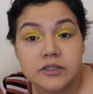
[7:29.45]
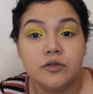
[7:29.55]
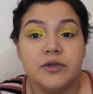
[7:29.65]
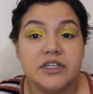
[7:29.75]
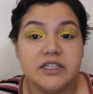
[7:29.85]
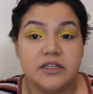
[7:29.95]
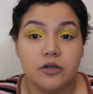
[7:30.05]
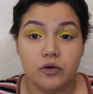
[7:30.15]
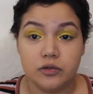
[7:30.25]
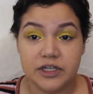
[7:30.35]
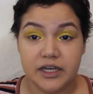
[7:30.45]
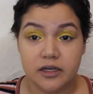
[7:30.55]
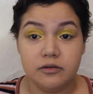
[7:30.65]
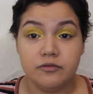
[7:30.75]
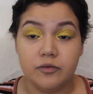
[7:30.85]
So I'm gonna take the gold
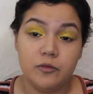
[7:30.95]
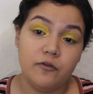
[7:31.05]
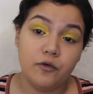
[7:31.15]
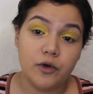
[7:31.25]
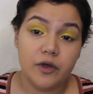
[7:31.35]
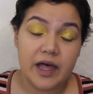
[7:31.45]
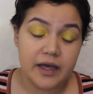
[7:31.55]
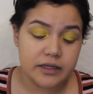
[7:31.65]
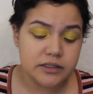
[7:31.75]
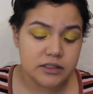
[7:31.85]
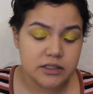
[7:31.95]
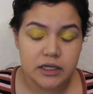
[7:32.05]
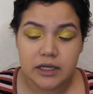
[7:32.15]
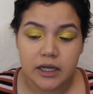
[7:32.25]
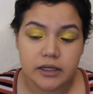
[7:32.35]
again from the foil eyes,
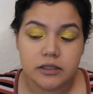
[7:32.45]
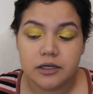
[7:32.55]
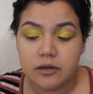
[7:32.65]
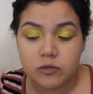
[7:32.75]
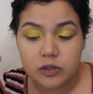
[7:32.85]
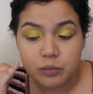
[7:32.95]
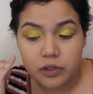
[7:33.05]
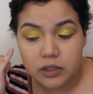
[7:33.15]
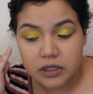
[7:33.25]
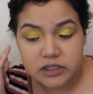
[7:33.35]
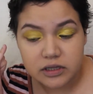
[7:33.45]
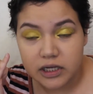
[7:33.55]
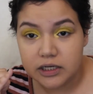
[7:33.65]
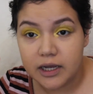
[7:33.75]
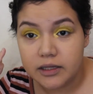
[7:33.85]
and I'm gonna put it
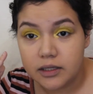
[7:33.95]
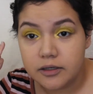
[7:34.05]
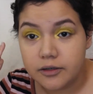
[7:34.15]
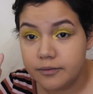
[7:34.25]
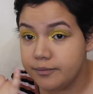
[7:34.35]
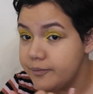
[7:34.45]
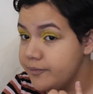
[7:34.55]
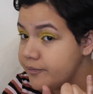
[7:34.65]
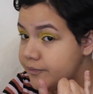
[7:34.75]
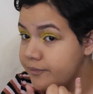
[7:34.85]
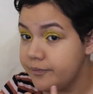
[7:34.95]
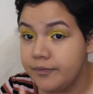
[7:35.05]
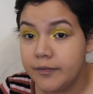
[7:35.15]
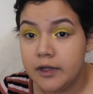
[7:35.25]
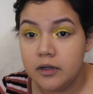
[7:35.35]
like highlighter
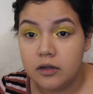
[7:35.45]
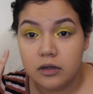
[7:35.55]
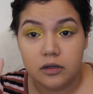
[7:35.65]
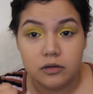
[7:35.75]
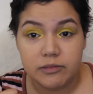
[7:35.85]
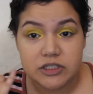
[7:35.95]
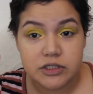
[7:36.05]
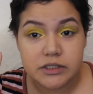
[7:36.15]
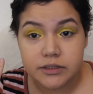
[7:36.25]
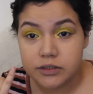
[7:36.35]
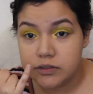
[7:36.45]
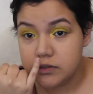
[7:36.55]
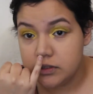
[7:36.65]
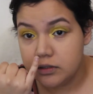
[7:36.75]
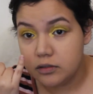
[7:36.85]
on my
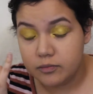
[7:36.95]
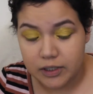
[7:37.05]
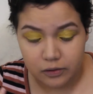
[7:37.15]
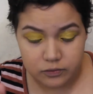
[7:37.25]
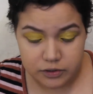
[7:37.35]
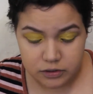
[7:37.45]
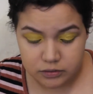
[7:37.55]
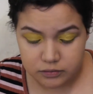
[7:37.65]
cheeks and then on my nose.